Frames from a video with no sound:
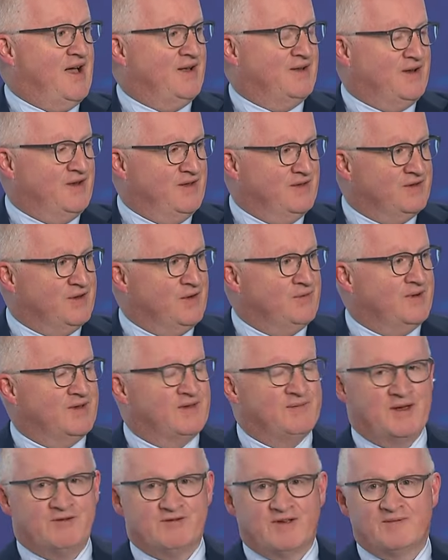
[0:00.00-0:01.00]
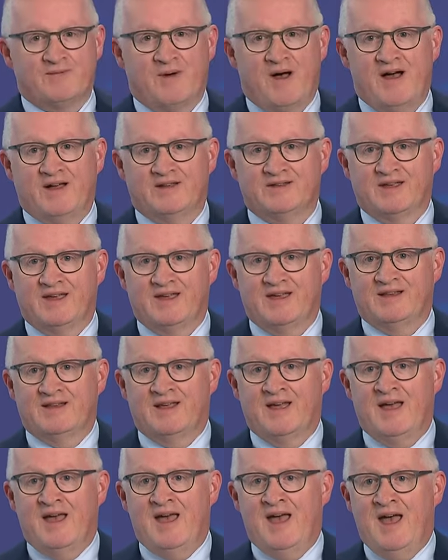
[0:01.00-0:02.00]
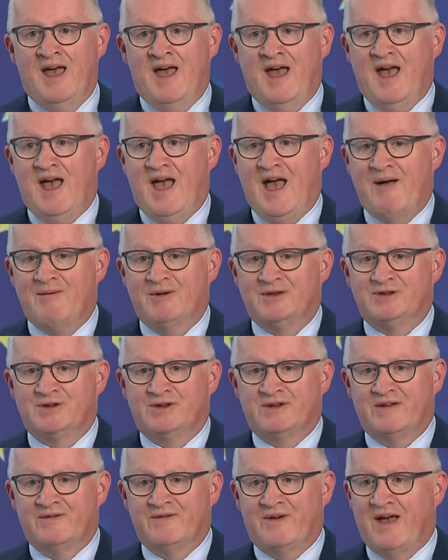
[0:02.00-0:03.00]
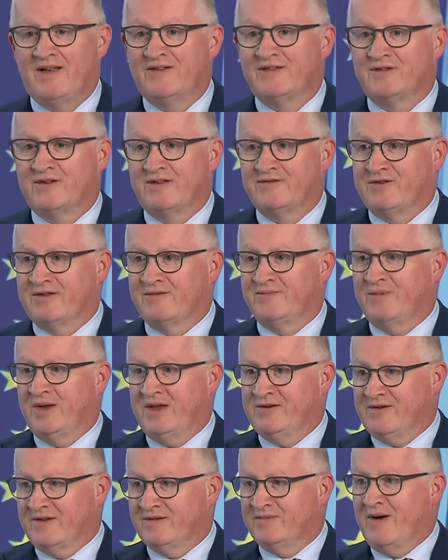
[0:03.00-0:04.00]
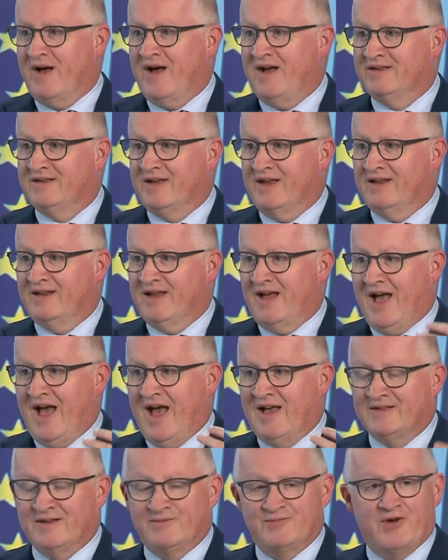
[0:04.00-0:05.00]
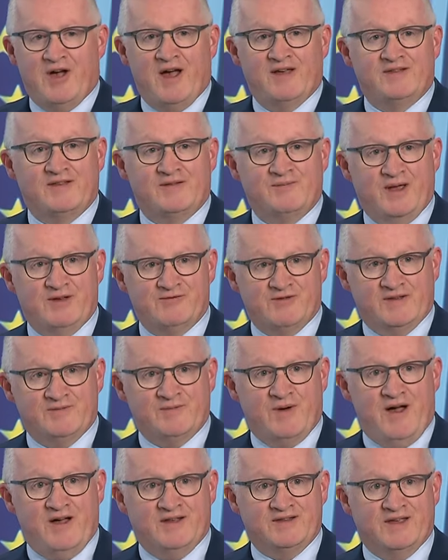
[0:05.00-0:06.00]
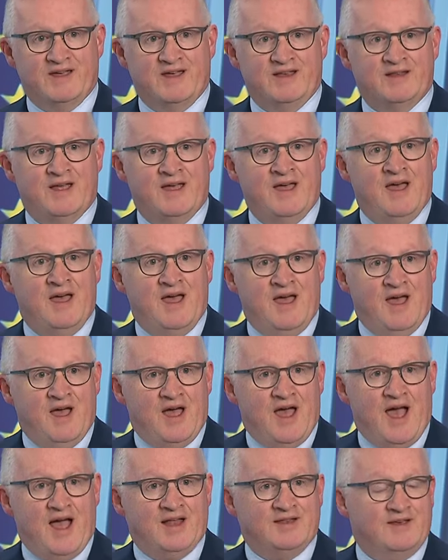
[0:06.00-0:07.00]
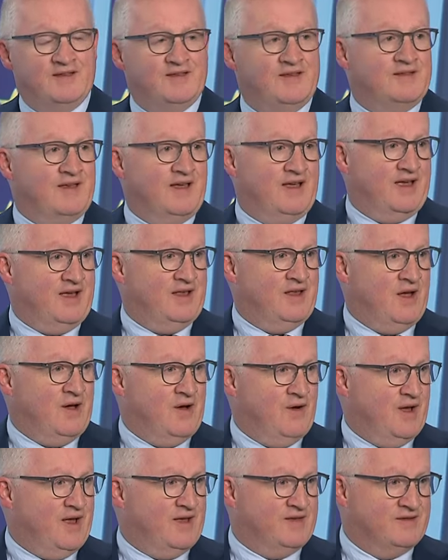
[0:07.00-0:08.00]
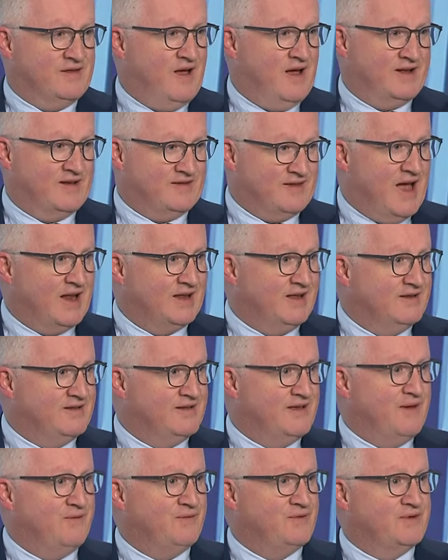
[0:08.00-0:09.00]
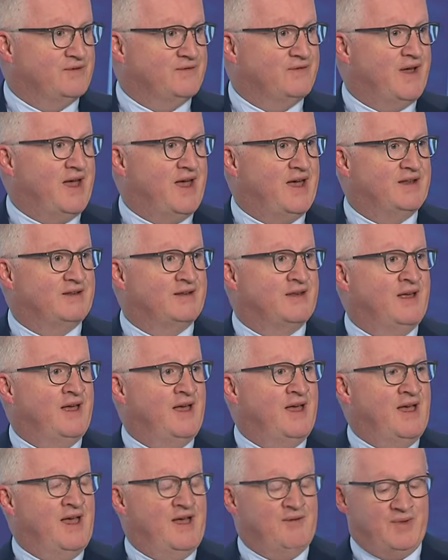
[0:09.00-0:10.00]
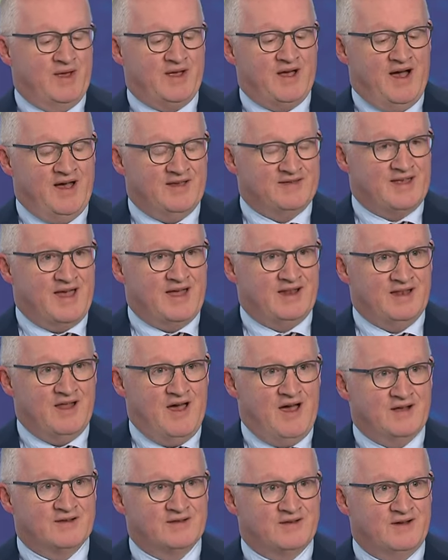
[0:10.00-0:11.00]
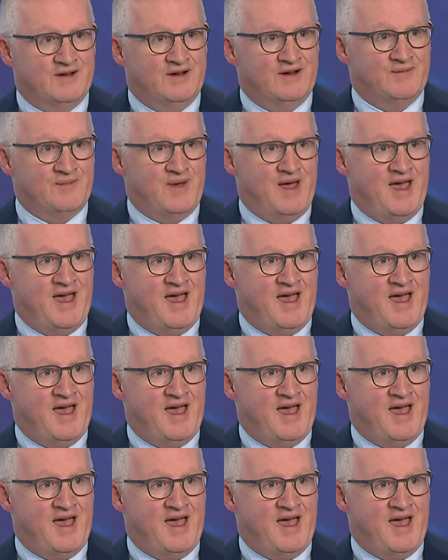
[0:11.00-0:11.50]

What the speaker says: consumers be responding, how much should investors be responding, asset prices be responding. And this is, you know, it's not exactly the same for the Fed, because that long-term,